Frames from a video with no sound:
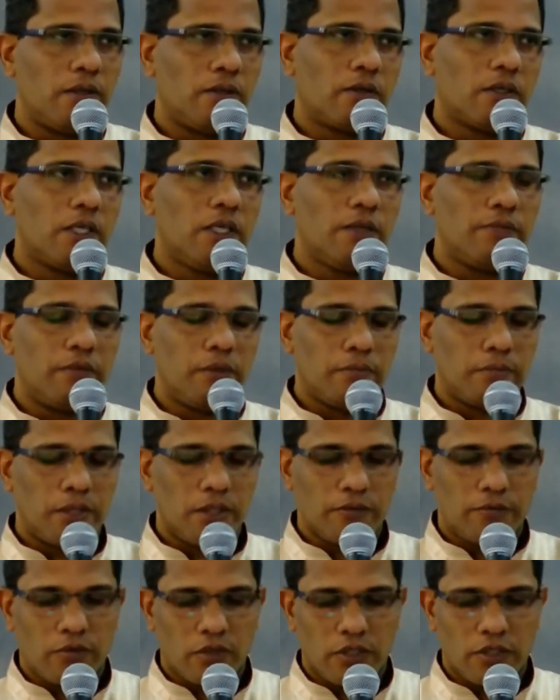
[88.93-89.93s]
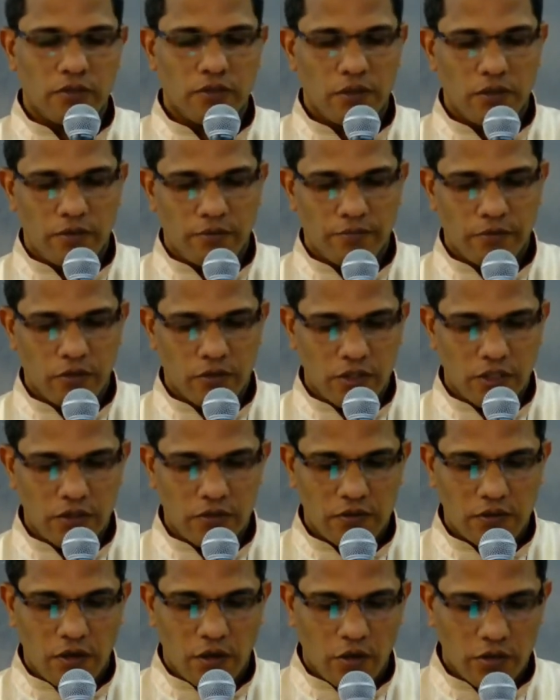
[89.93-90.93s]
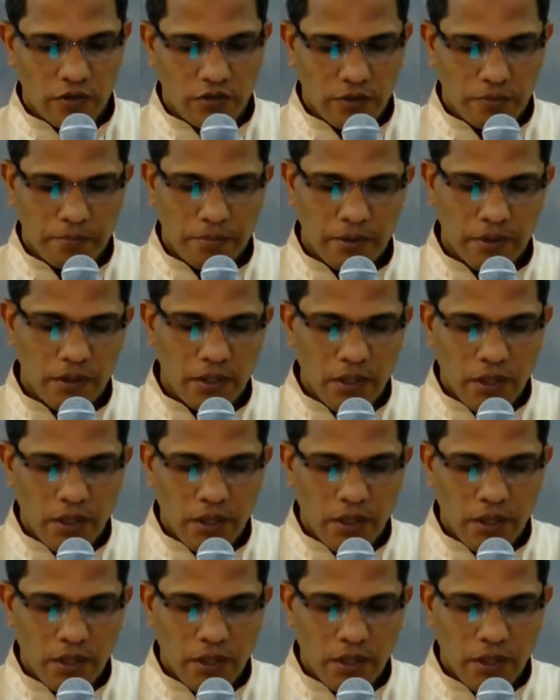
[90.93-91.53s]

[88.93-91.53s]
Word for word: Okay, every month for this uh, for this Lord's Supper